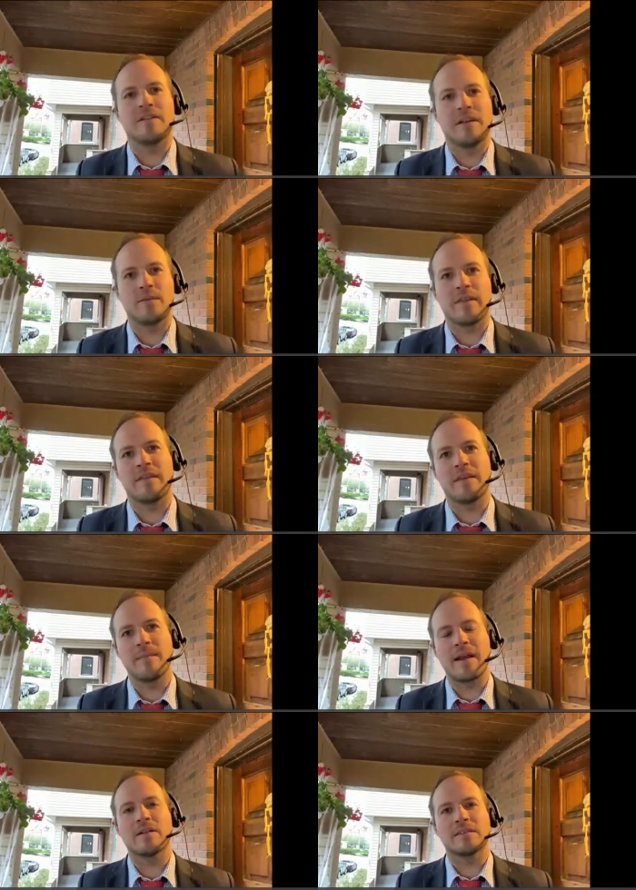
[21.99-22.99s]
and with the
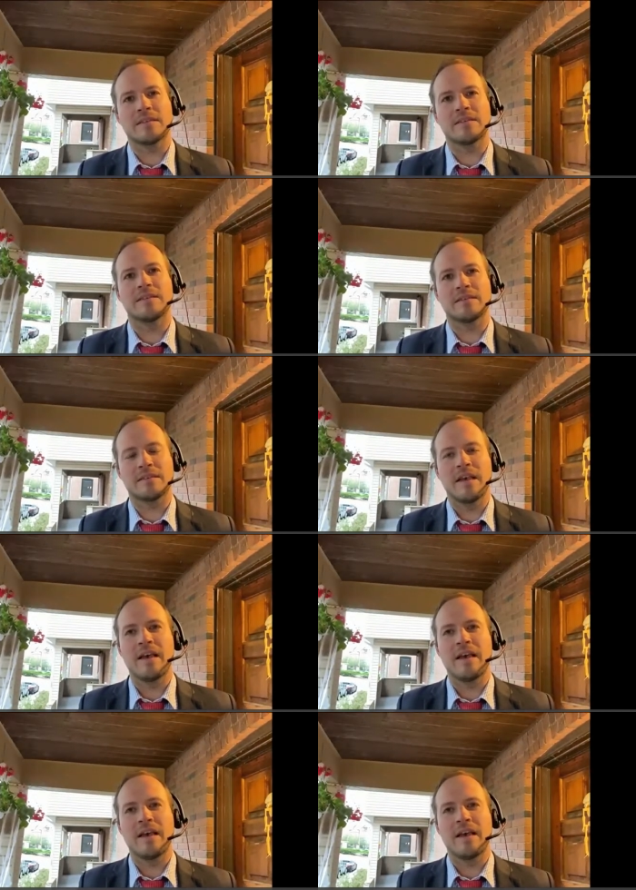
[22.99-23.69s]
medical assistance